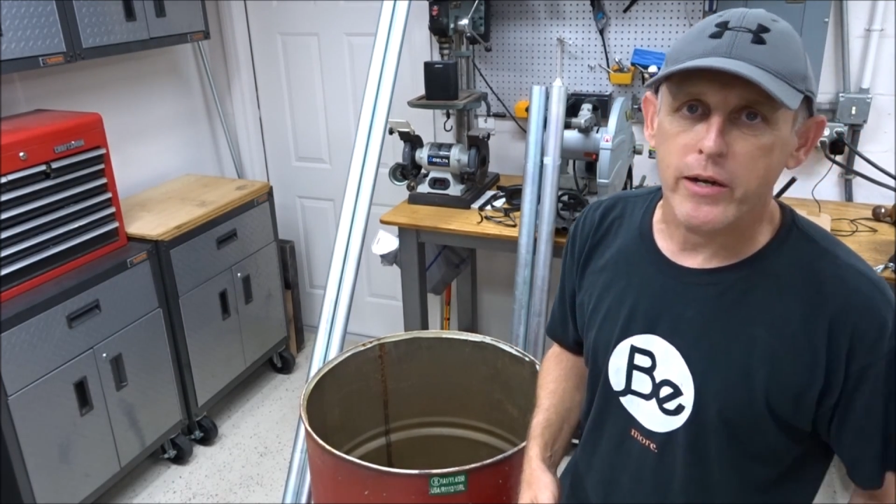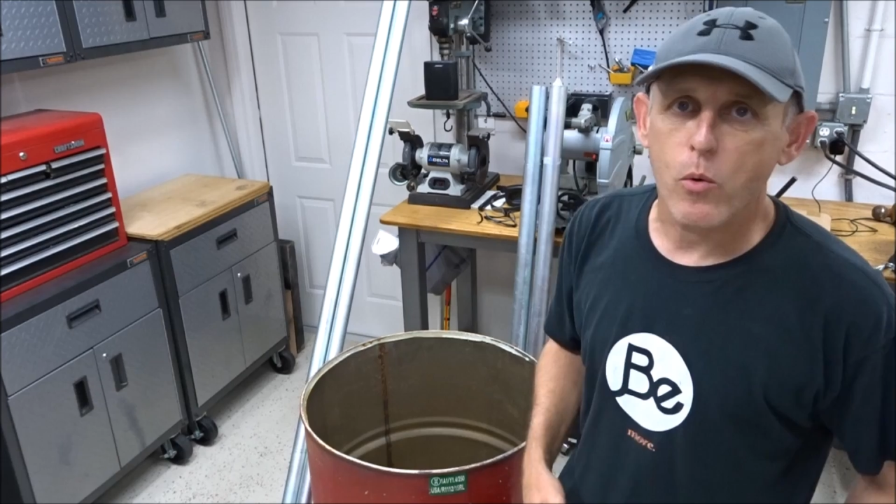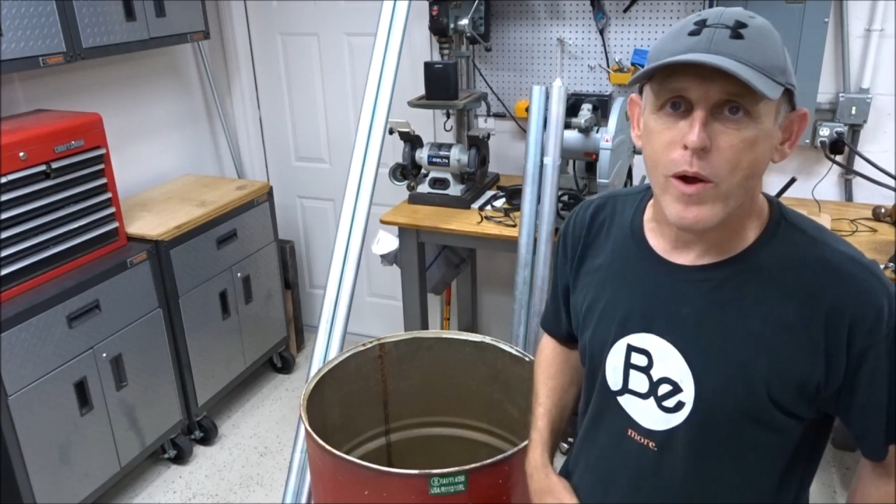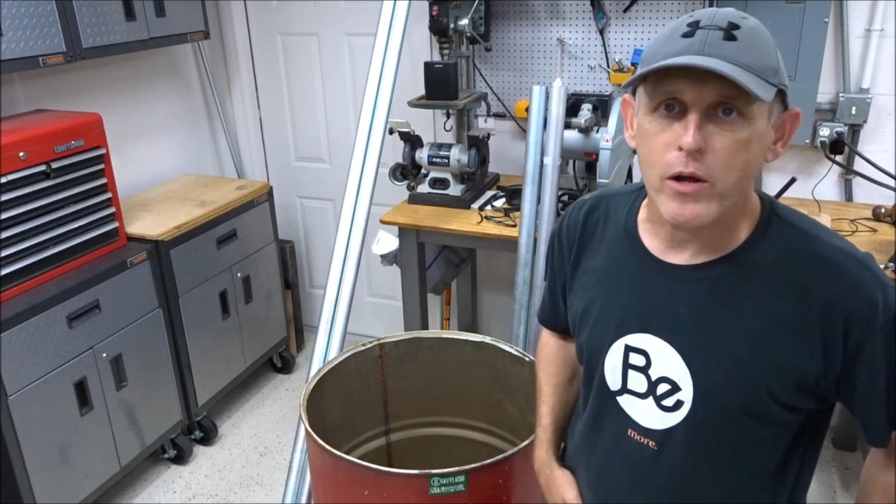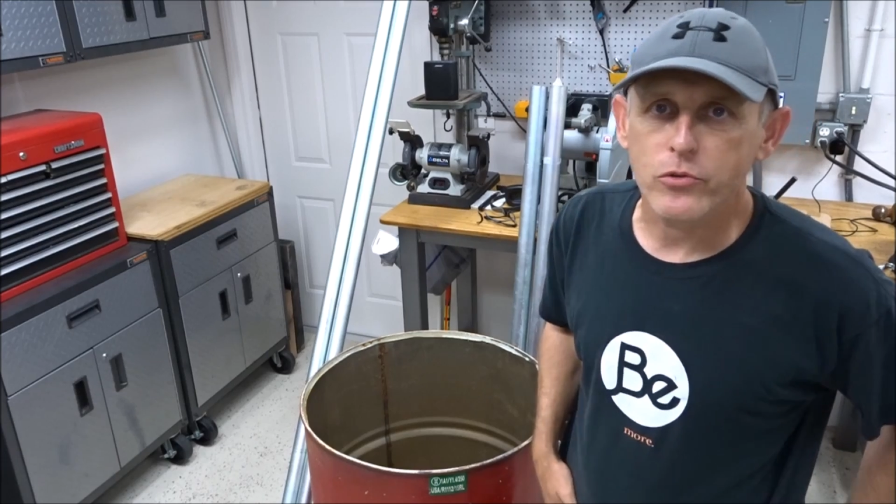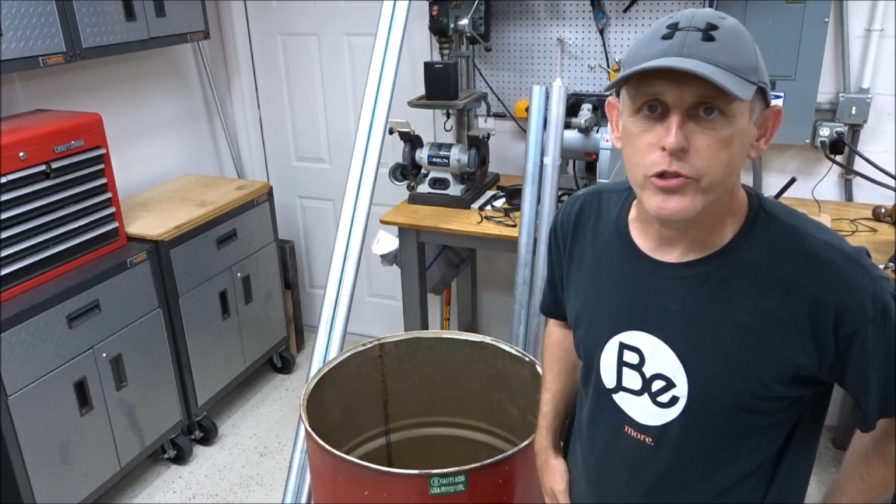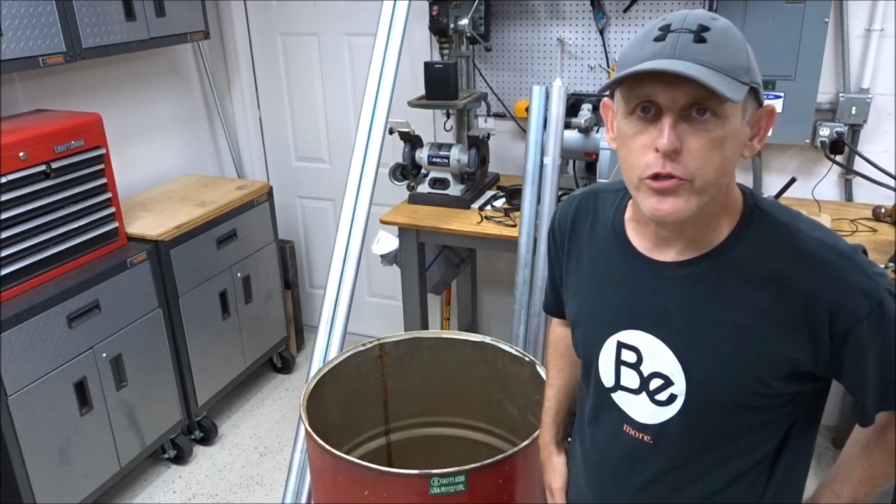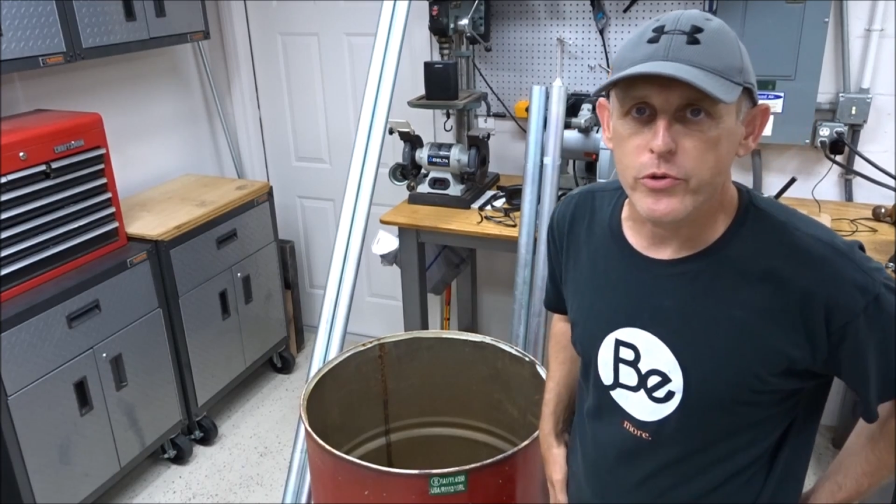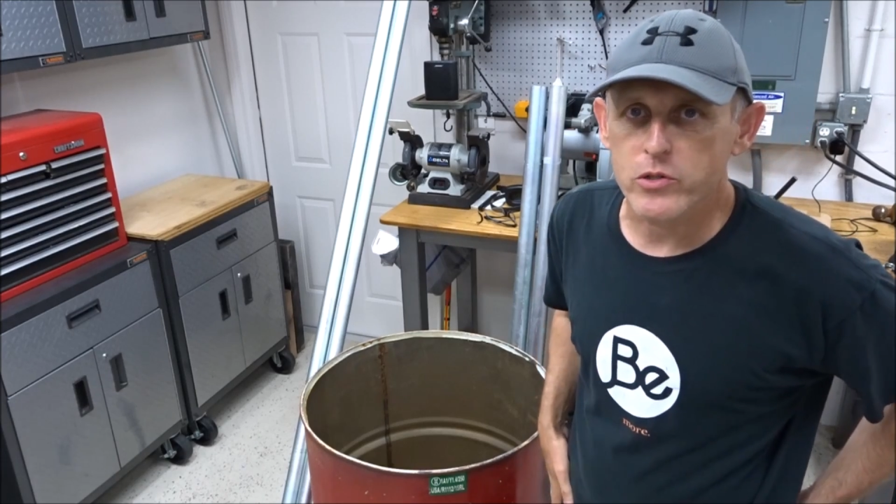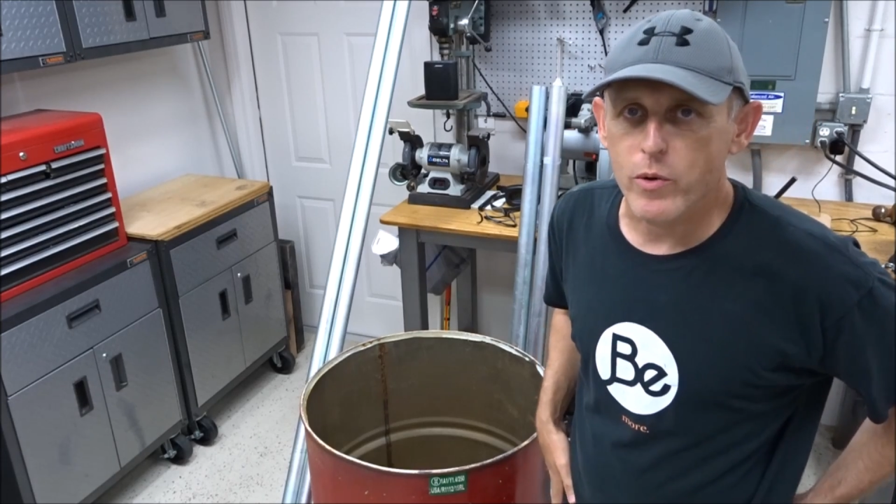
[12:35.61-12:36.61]
to weld
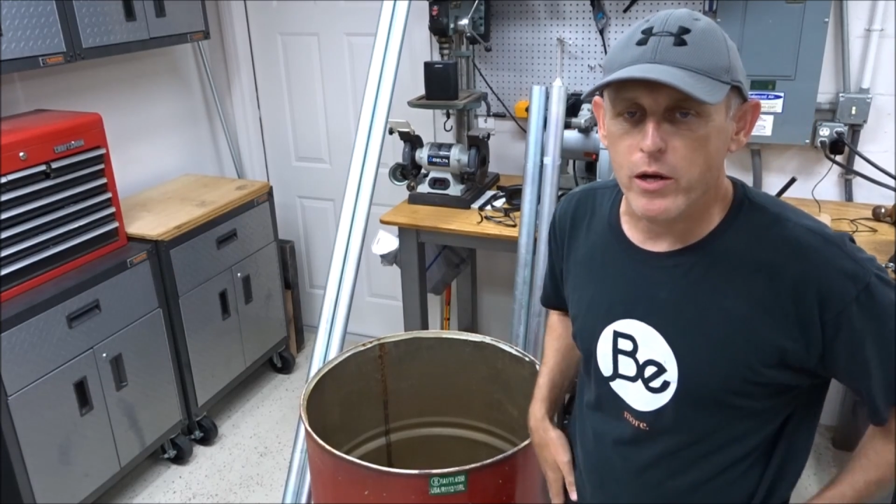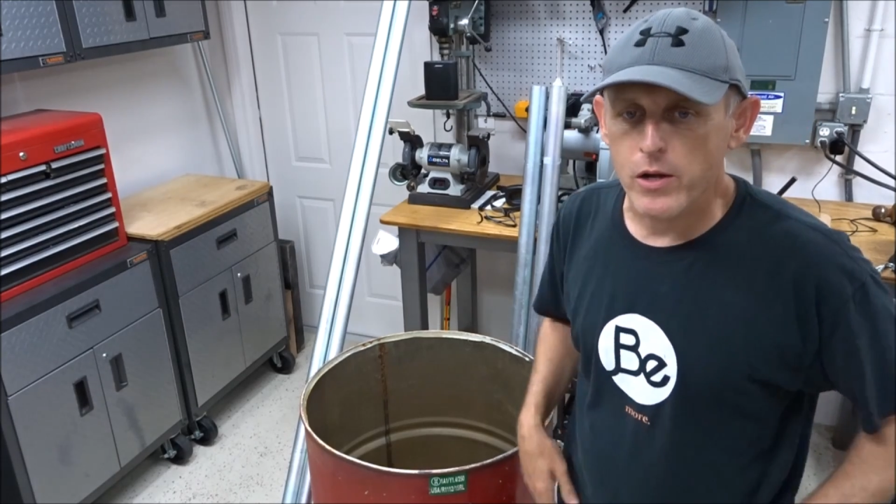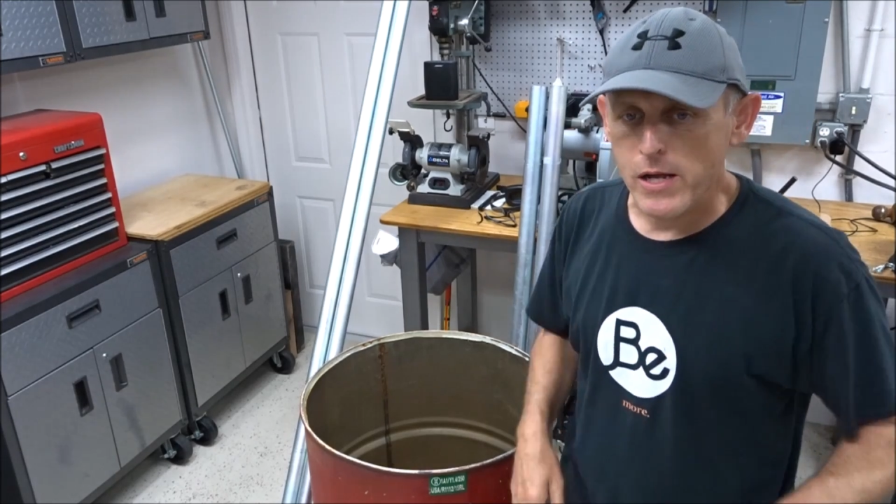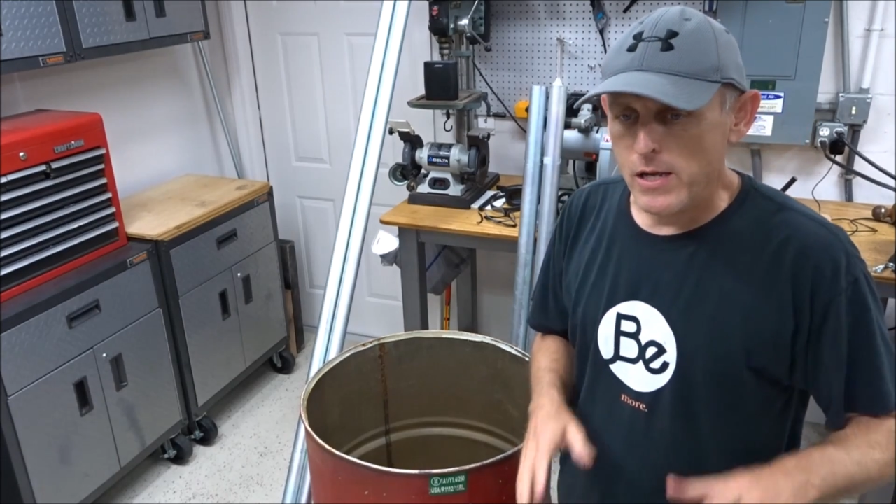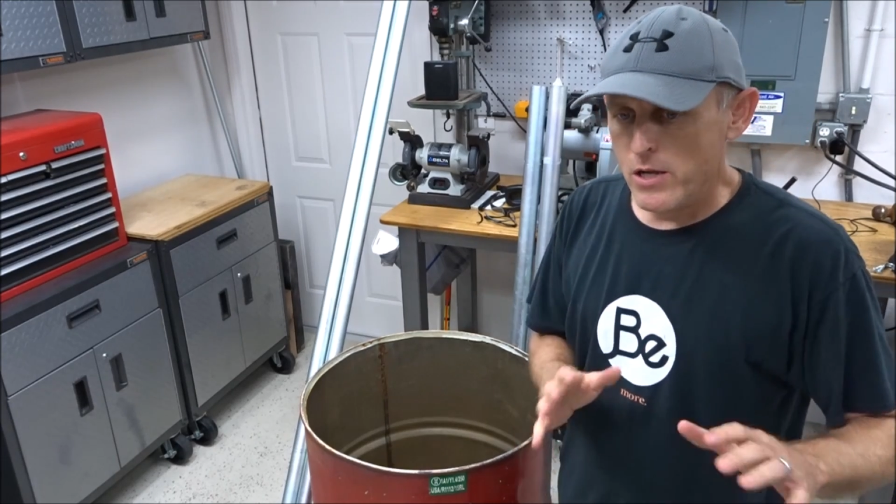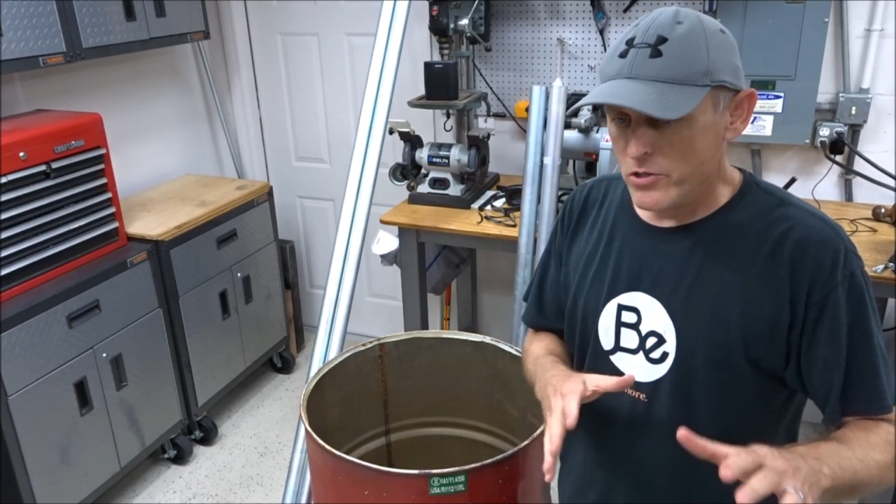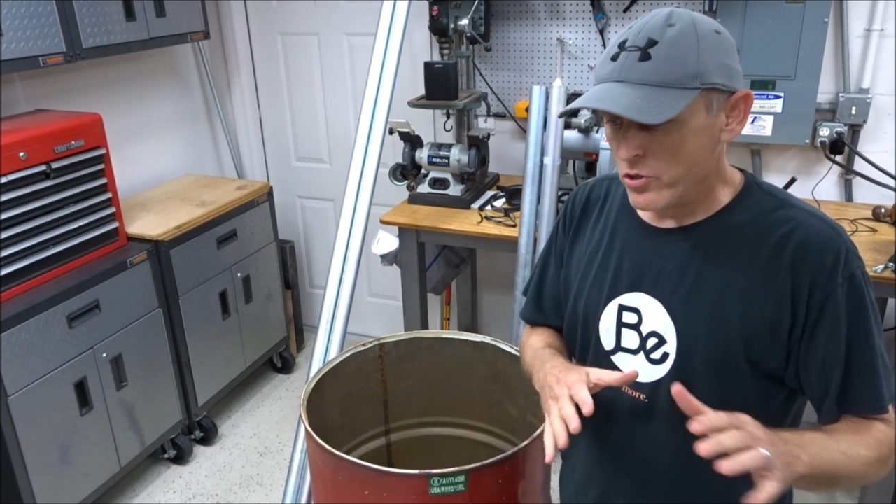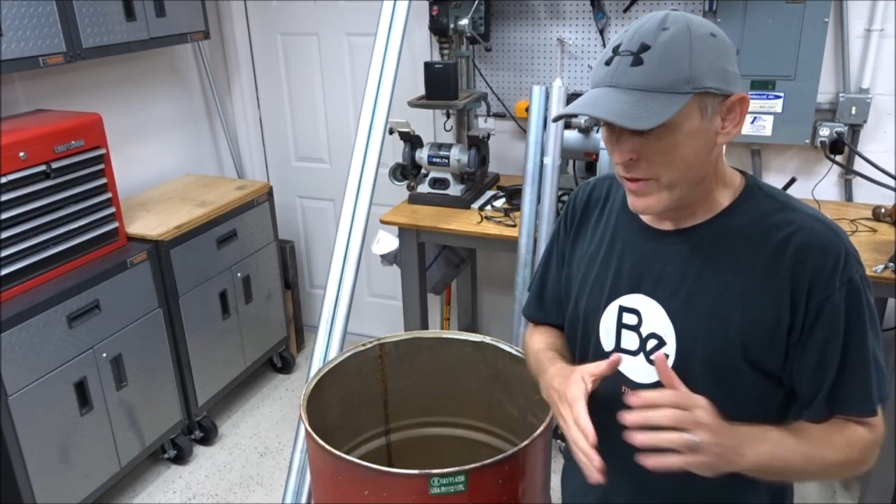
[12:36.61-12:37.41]
to as well. So